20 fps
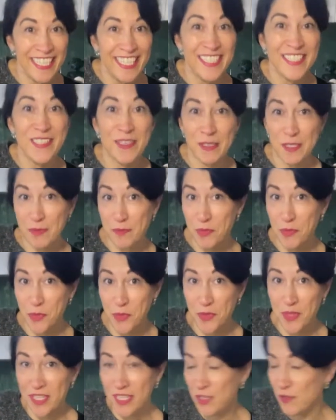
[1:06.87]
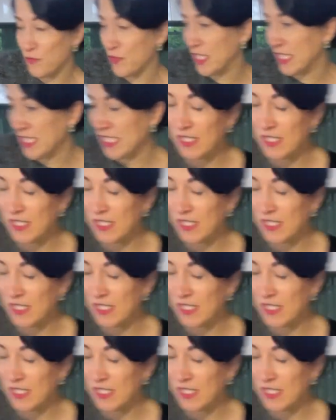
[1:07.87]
So it's important that you rinse